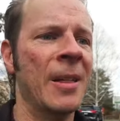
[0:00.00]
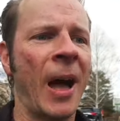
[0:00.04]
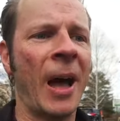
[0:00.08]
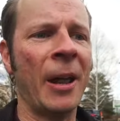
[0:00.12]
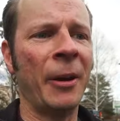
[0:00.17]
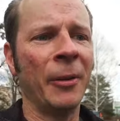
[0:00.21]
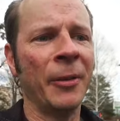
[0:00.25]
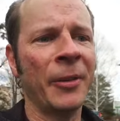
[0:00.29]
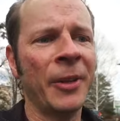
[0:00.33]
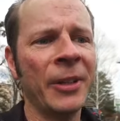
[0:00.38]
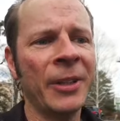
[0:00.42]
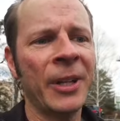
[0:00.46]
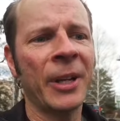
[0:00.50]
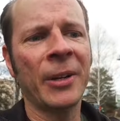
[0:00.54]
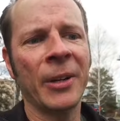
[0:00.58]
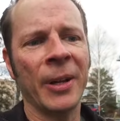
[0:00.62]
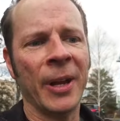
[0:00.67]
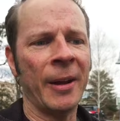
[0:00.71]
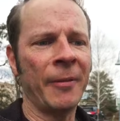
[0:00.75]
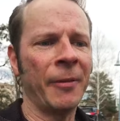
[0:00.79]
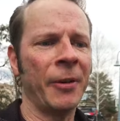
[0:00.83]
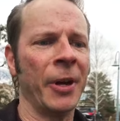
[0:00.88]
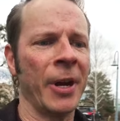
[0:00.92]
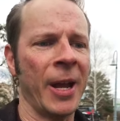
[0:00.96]
I don't think that'll
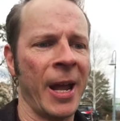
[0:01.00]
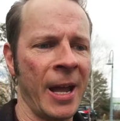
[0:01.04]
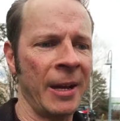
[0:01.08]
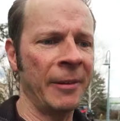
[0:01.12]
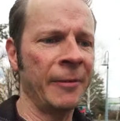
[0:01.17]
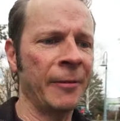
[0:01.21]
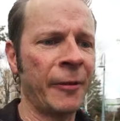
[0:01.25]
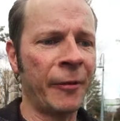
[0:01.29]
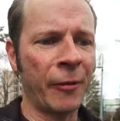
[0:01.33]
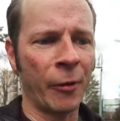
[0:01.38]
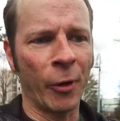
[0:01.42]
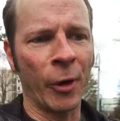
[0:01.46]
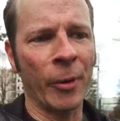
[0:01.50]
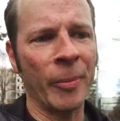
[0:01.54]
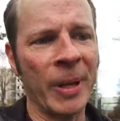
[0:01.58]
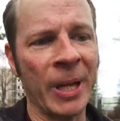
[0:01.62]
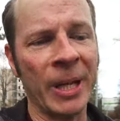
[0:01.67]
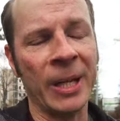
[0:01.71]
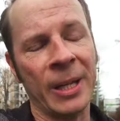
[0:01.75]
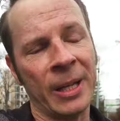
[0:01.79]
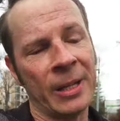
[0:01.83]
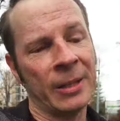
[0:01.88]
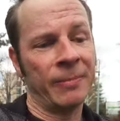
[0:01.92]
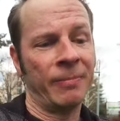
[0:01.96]
ever end for
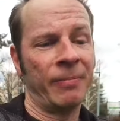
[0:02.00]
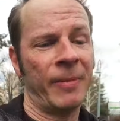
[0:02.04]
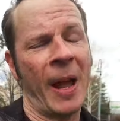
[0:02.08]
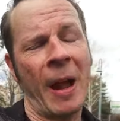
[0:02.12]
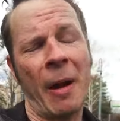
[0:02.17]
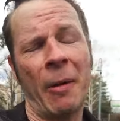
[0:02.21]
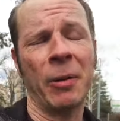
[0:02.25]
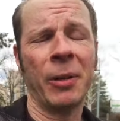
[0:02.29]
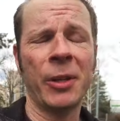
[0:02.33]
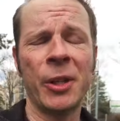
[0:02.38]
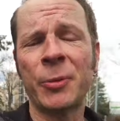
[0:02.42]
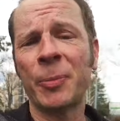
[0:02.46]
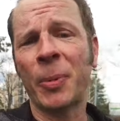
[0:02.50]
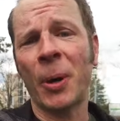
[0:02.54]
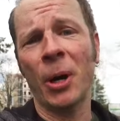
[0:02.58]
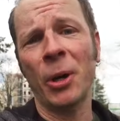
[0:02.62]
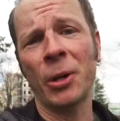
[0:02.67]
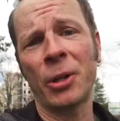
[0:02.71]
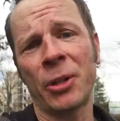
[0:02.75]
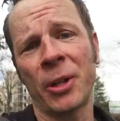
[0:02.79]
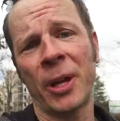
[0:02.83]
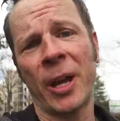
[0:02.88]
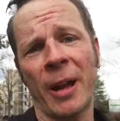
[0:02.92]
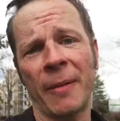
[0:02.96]
me, and now at least
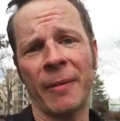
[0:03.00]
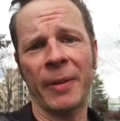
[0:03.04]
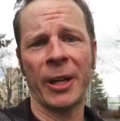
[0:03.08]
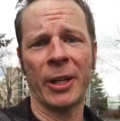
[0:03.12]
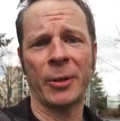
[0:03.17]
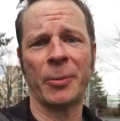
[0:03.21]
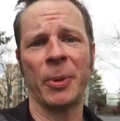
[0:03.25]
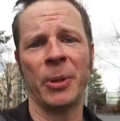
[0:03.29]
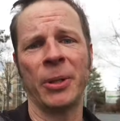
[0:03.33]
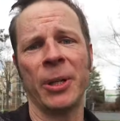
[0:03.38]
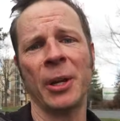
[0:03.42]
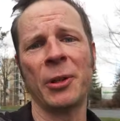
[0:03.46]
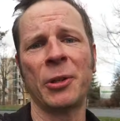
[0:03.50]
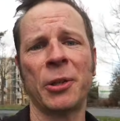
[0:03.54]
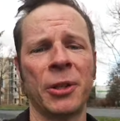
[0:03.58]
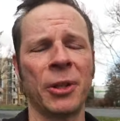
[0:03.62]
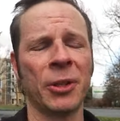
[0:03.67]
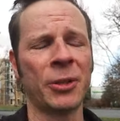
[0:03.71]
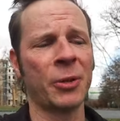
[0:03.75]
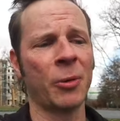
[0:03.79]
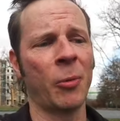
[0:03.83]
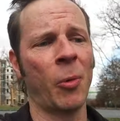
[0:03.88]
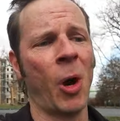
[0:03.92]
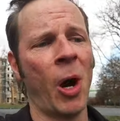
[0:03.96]
partially I have an explanation
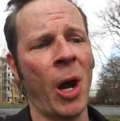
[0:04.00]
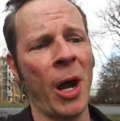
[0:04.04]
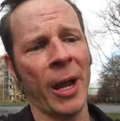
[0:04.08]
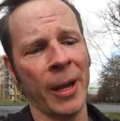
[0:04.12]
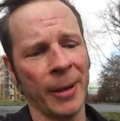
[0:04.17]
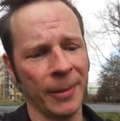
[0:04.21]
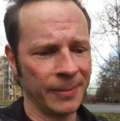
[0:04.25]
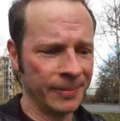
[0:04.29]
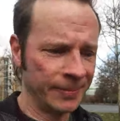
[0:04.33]
as to why.